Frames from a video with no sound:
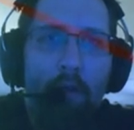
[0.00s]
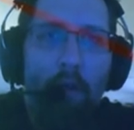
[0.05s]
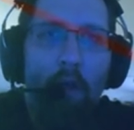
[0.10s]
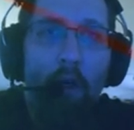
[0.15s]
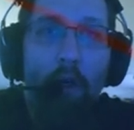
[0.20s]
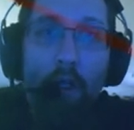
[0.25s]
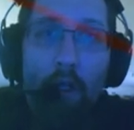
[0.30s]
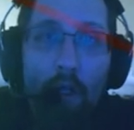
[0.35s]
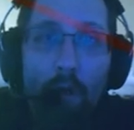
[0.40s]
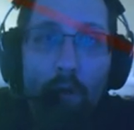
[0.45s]

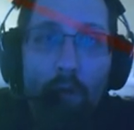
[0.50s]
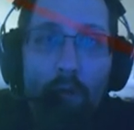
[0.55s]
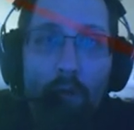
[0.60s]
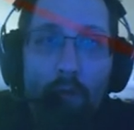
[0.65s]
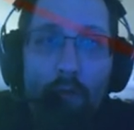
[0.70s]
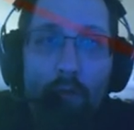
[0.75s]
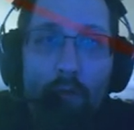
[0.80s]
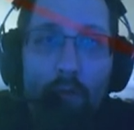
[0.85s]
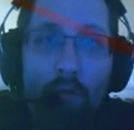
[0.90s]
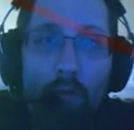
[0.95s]
on you
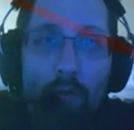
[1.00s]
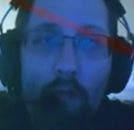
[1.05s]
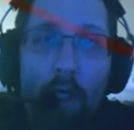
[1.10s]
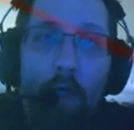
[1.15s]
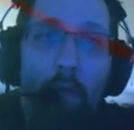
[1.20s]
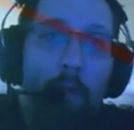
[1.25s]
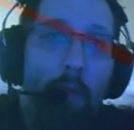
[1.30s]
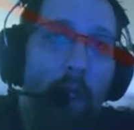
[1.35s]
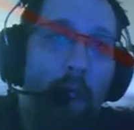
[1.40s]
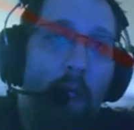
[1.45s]

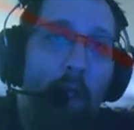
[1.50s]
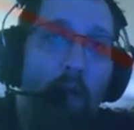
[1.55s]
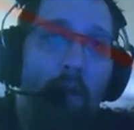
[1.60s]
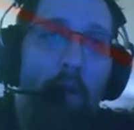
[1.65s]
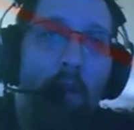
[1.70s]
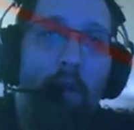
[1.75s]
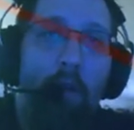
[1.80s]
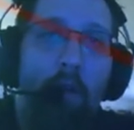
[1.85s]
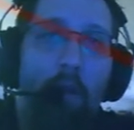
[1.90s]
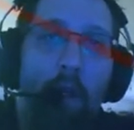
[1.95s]
and me.
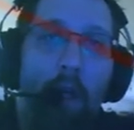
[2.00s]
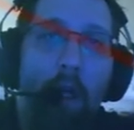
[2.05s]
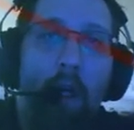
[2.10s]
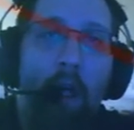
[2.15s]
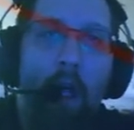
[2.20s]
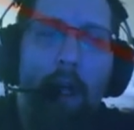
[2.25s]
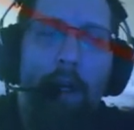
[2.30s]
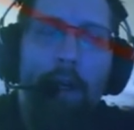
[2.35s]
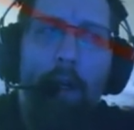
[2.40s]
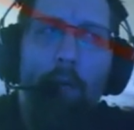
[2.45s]

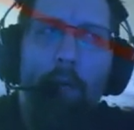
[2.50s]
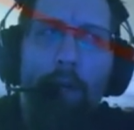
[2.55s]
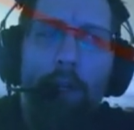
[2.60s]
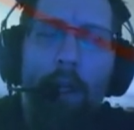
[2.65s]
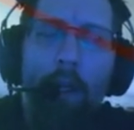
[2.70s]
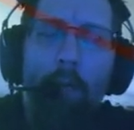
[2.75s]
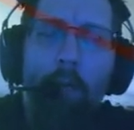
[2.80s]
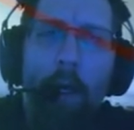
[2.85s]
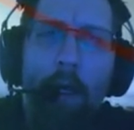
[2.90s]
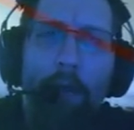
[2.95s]
And then when
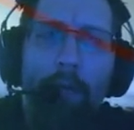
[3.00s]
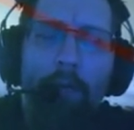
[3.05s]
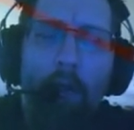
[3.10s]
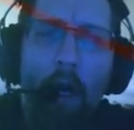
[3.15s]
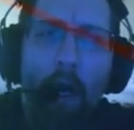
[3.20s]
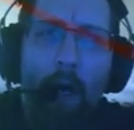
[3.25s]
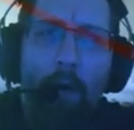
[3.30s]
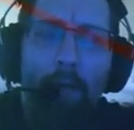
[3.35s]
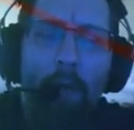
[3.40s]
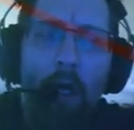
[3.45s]
they mess
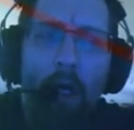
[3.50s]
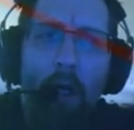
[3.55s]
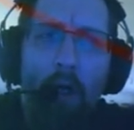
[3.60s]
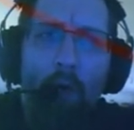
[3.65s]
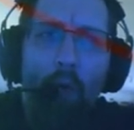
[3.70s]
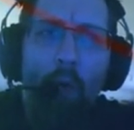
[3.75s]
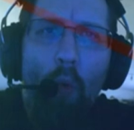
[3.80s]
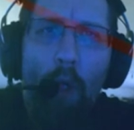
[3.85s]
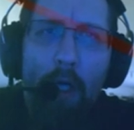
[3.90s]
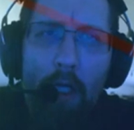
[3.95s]
up,
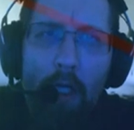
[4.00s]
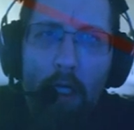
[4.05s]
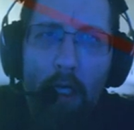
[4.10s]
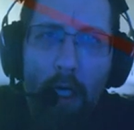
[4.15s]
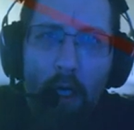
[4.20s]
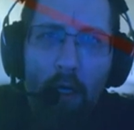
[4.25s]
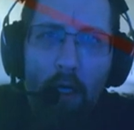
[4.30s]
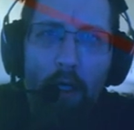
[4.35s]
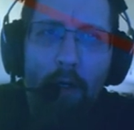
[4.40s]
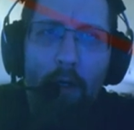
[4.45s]
we
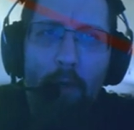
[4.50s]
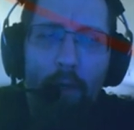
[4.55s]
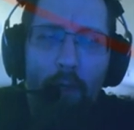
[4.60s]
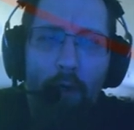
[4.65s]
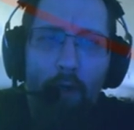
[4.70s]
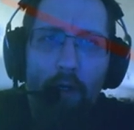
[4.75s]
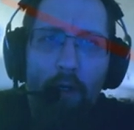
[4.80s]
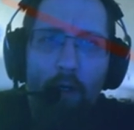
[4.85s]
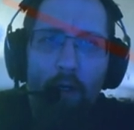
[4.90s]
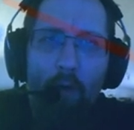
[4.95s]
carry the
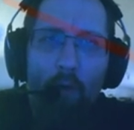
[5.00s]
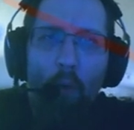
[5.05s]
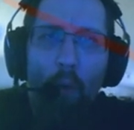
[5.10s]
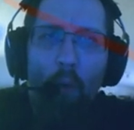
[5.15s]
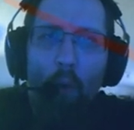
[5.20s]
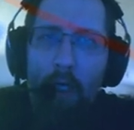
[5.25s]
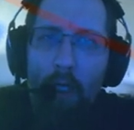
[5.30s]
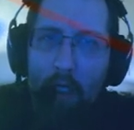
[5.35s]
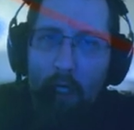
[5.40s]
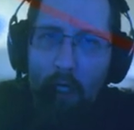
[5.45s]
burden.
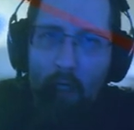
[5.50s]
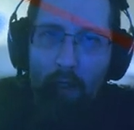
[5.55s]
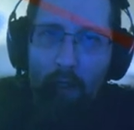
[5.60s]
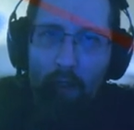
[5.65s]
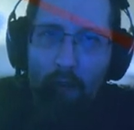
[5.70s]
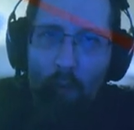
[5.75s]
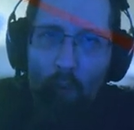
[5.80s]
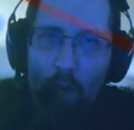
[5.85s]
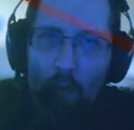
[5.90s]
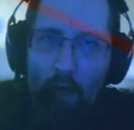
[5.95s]
We carry
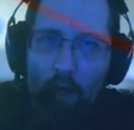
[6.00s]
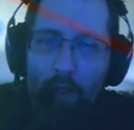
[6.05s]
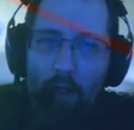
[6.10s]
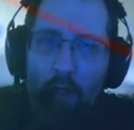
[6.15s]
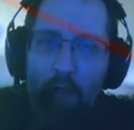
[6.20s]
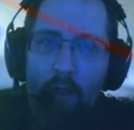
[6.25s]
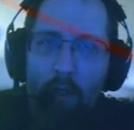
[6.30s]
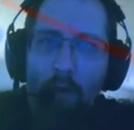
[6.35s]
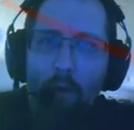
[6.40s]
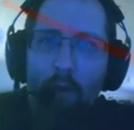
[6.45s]
the
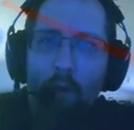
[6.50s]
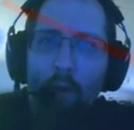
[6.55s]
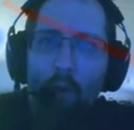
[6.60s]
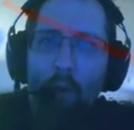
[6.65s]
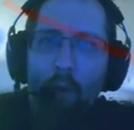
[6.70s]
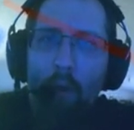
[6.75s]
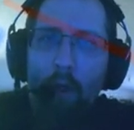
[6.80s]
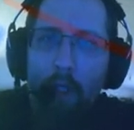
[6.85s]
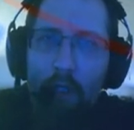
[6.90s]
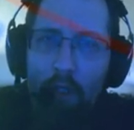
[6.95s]
water.
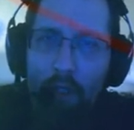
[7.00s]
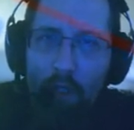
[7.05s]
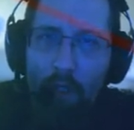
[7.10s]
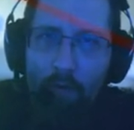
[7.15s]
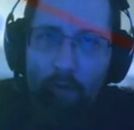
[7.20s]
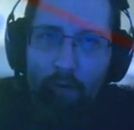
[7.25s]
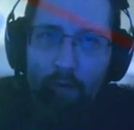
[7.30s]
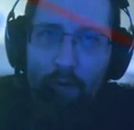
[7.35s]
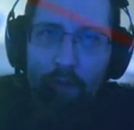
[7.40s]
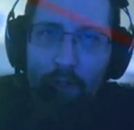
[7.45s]
We
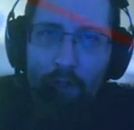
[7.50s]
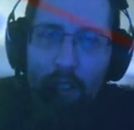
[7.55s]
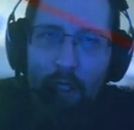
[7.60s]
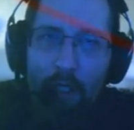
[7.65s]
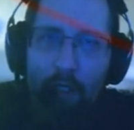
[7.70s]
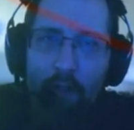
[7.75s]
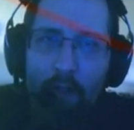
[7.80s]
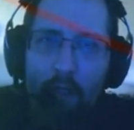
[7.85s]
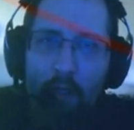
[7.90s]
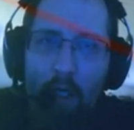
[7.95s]
shovel the
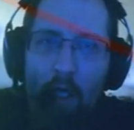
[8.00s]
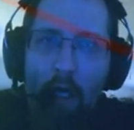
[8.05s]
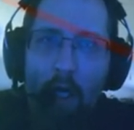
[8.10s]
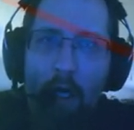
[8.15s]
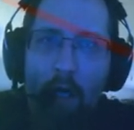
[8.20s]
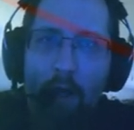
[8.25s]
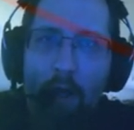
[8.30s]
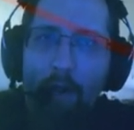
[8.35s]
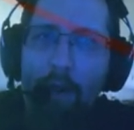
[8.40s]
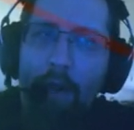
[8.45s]
shit.
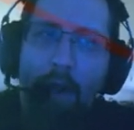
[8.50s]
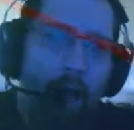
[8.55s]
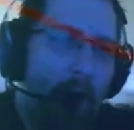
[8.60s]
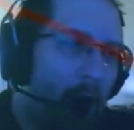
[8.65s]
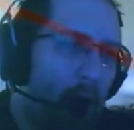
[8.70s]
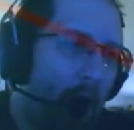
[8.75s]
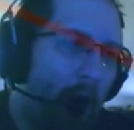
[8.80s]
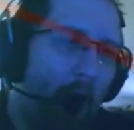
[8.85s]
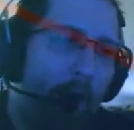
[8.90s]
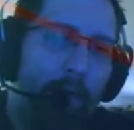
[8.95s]
They
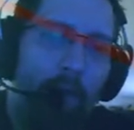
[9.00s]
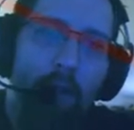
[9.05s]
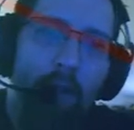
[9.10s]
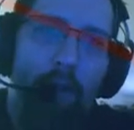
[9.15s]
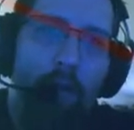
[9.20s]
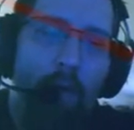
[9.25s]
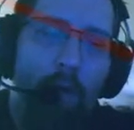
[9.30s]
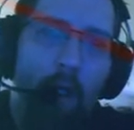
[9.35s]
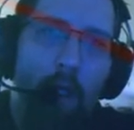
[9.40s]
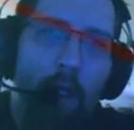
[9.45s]
don't have to
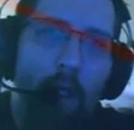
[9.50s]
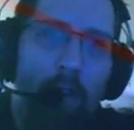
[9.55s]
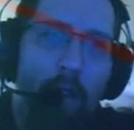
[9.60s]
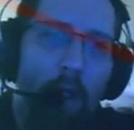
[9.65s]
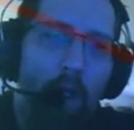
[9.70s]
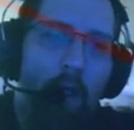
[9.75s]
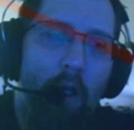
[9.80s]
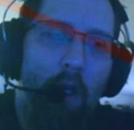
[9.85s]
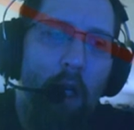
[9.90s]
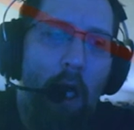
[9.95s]
do
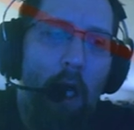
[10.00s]
anything.